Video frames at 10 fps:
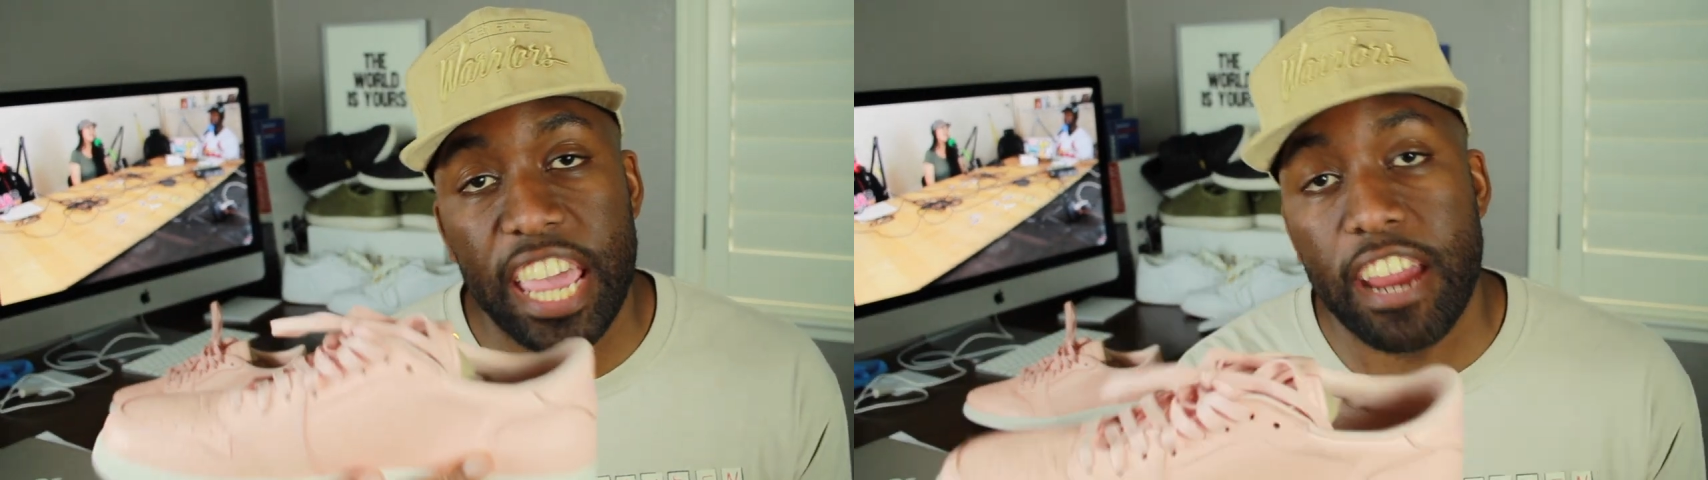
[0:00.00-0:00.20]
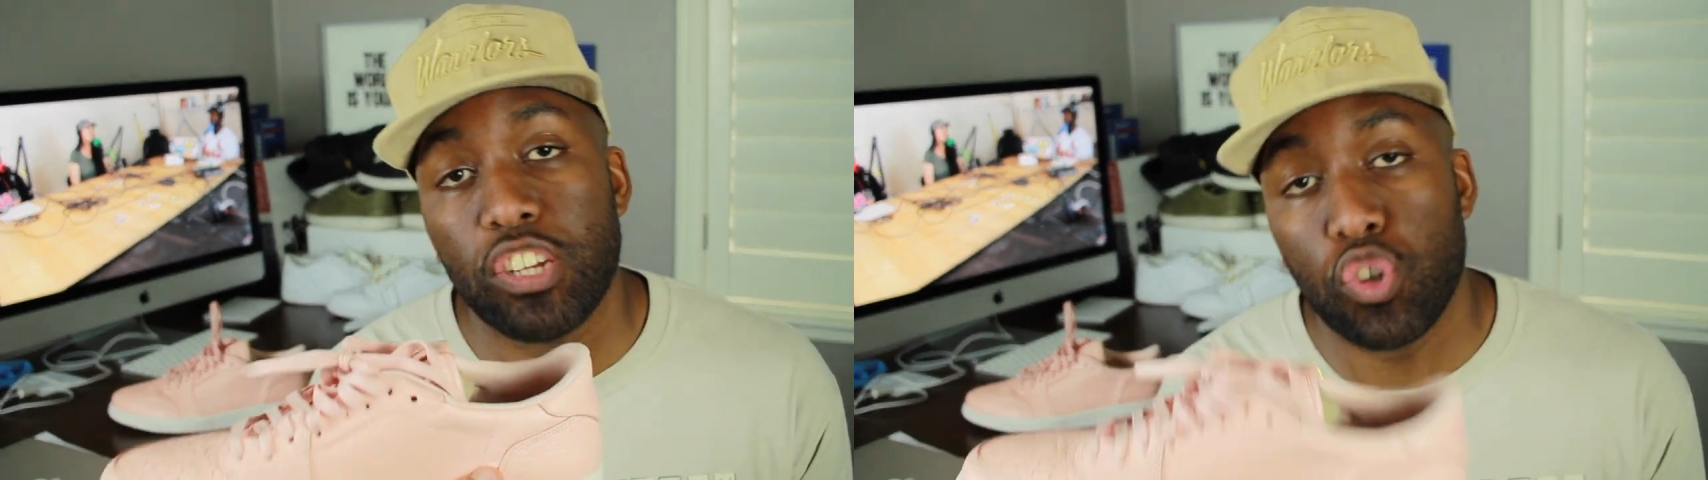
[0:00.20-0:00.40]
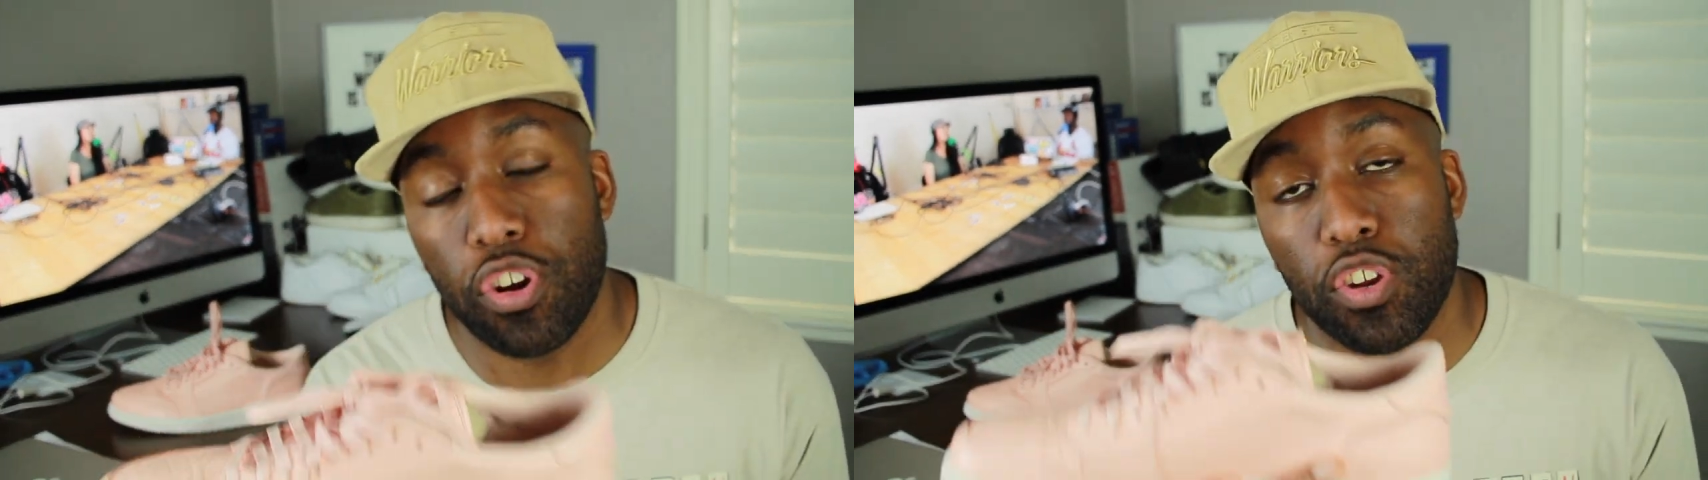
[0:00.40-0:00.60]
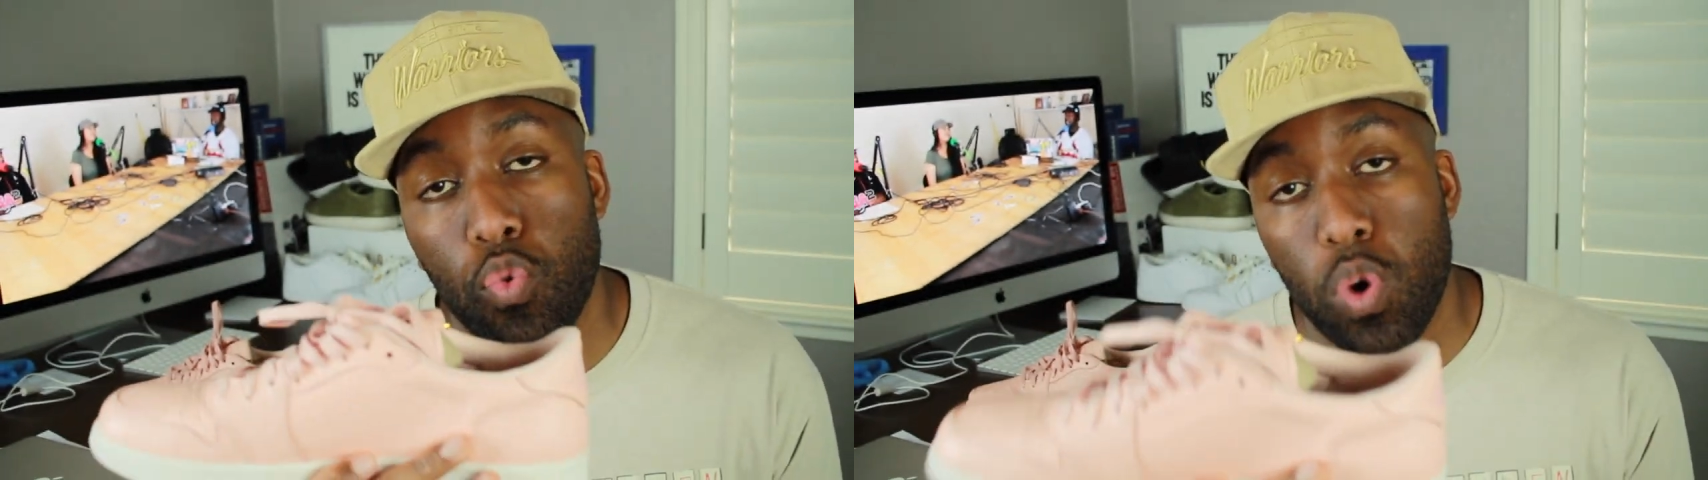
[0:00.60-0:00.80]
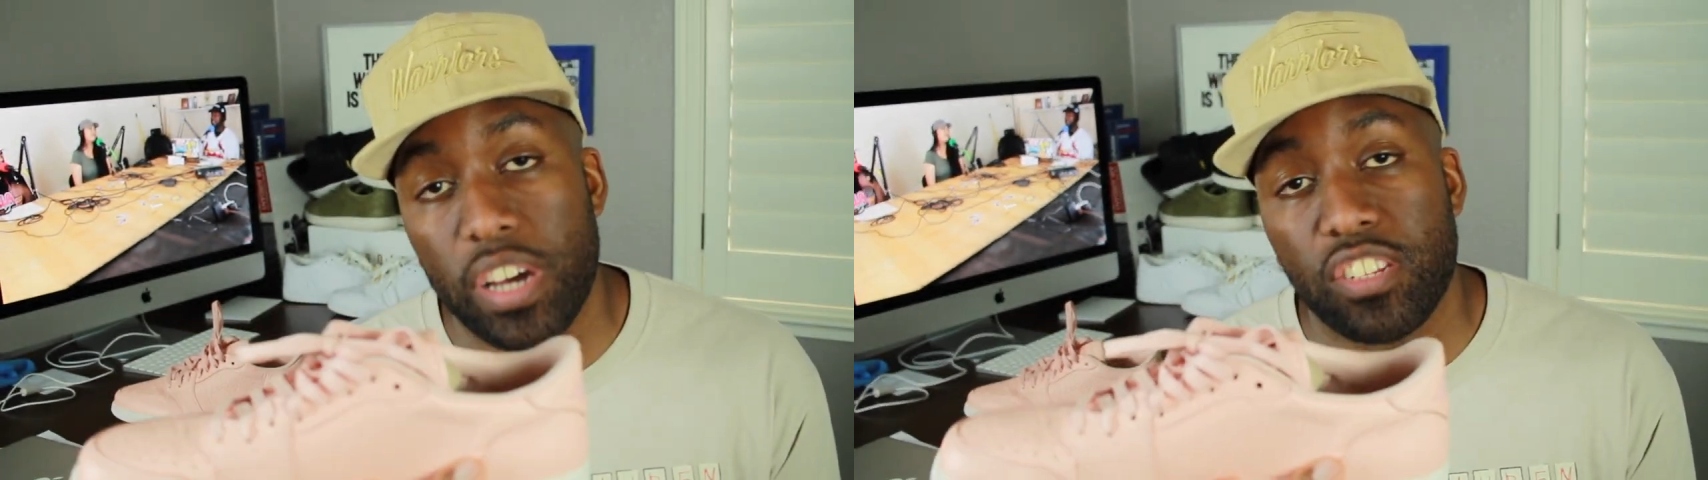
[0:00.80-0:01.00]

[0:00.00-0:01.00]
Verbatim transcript: Air Jordan one